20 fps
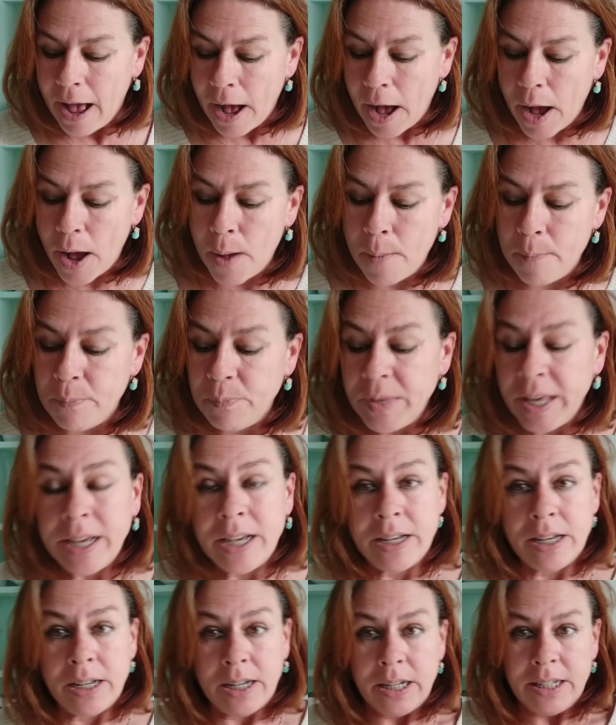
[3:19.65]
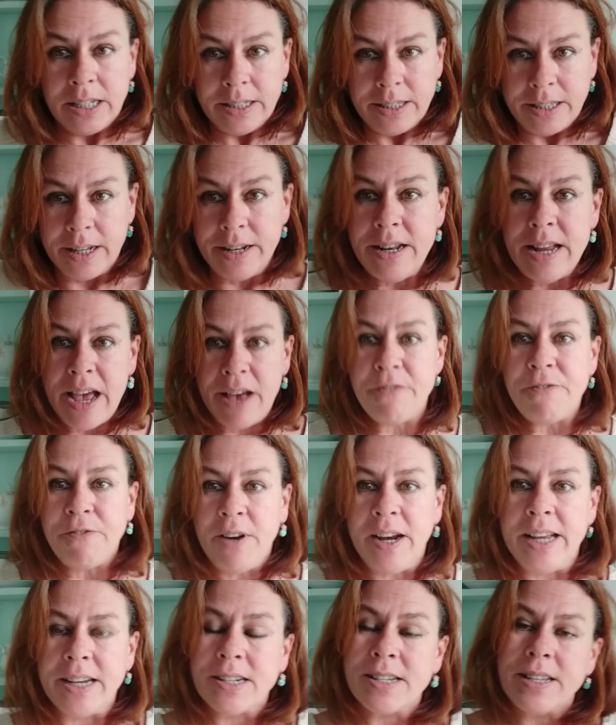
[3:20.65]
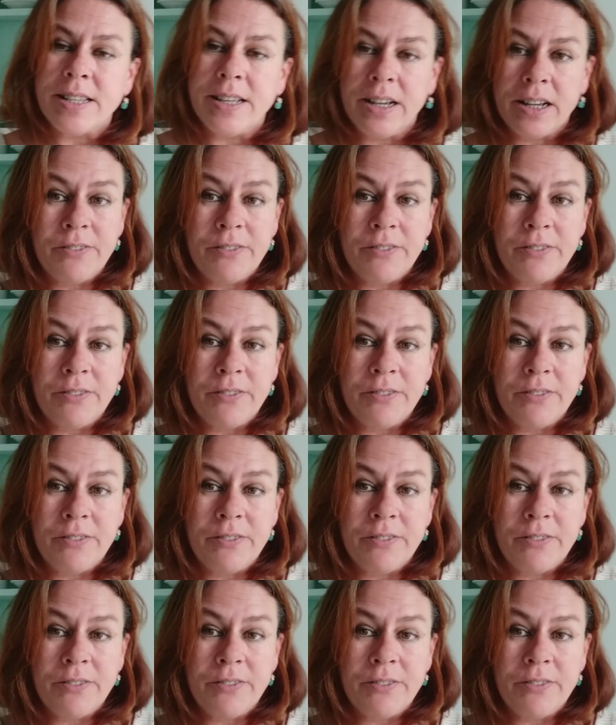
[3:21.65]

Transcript: The Netflix thing,